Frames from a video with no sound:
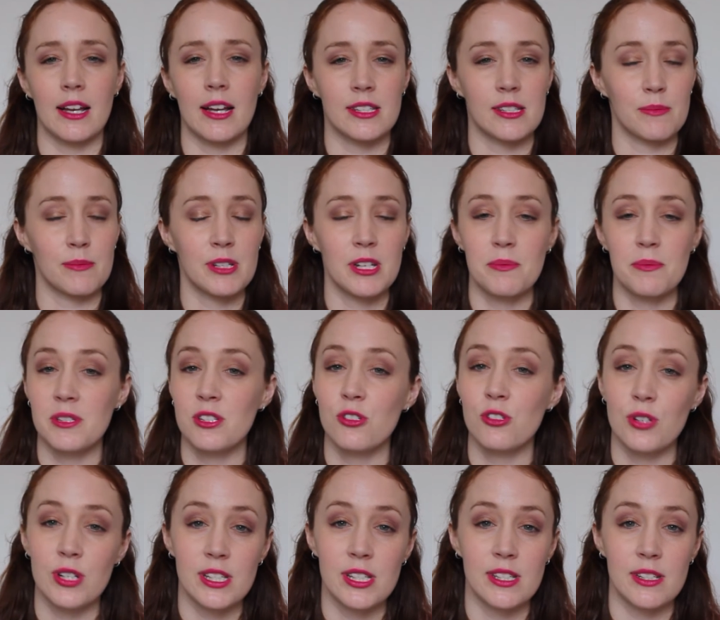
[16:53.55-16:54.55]
some tips and
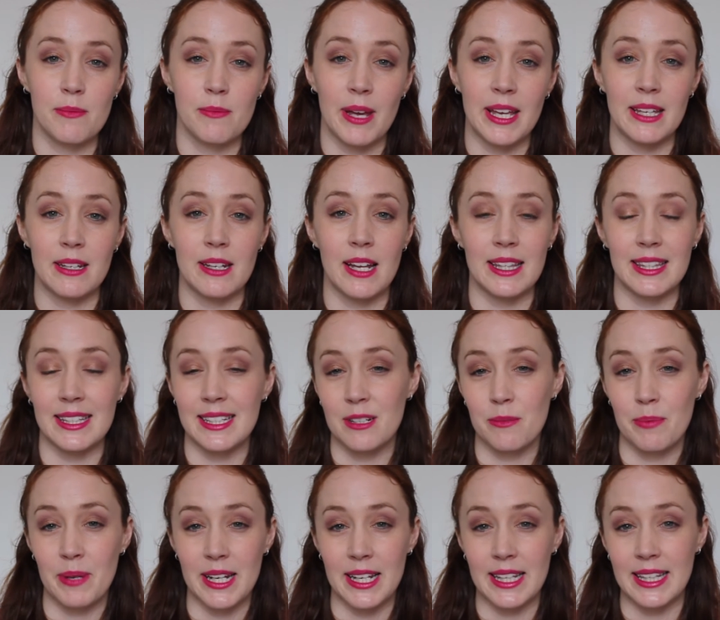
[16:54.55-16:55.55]
tricks to make it a
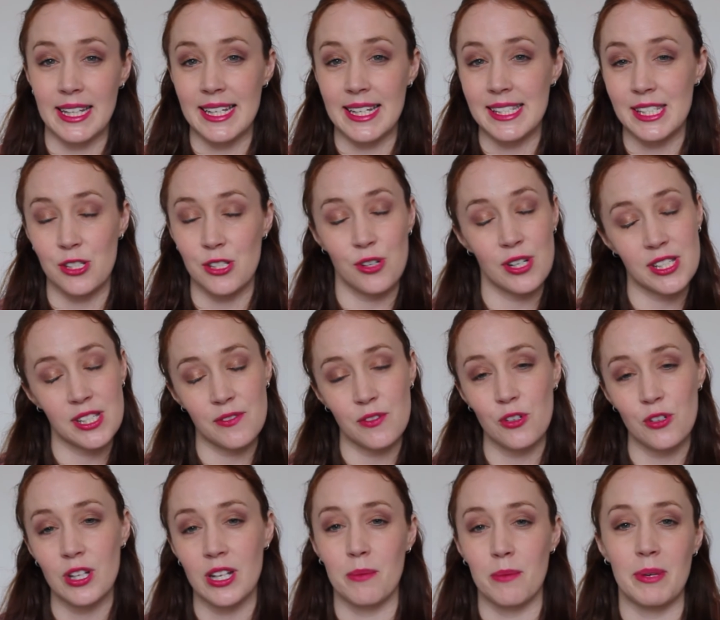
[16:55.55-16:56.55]
little bit less
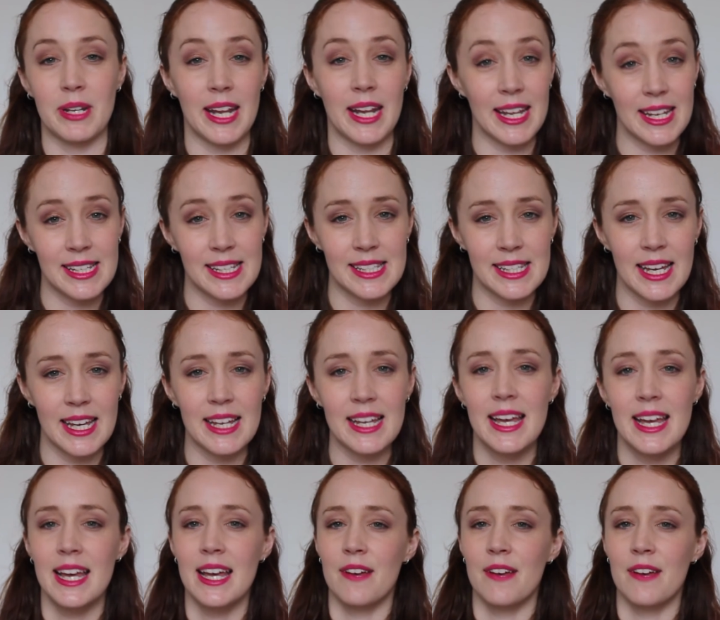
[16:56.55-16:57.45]
stressful and a bit easier.